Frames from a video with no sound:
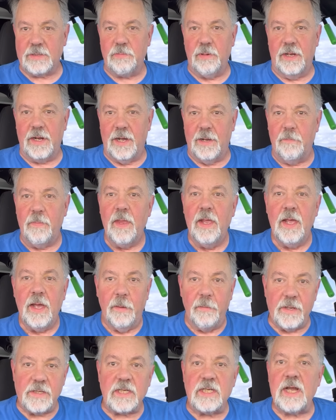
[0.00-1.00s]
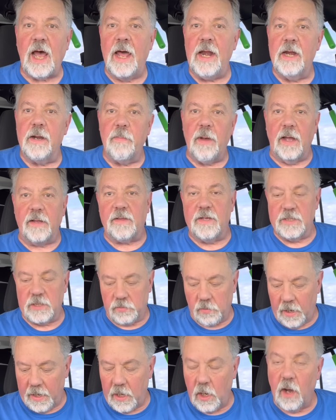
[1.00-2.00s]
But um, I'm excited about this
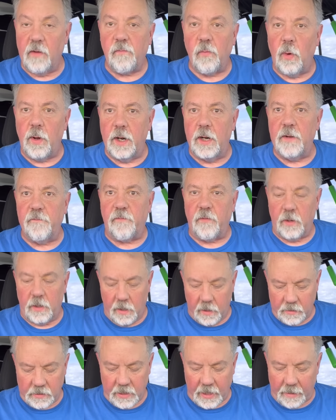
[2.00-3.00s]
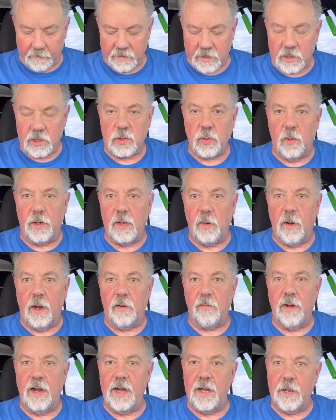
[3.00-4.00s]
radio. I've wanted it for a long time. It's a 20
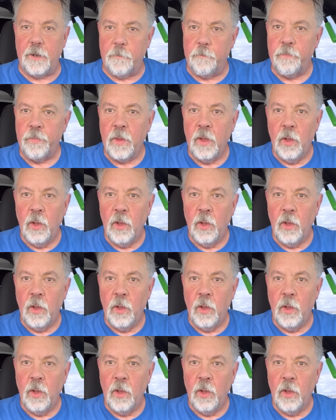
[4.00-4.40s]
watt radio.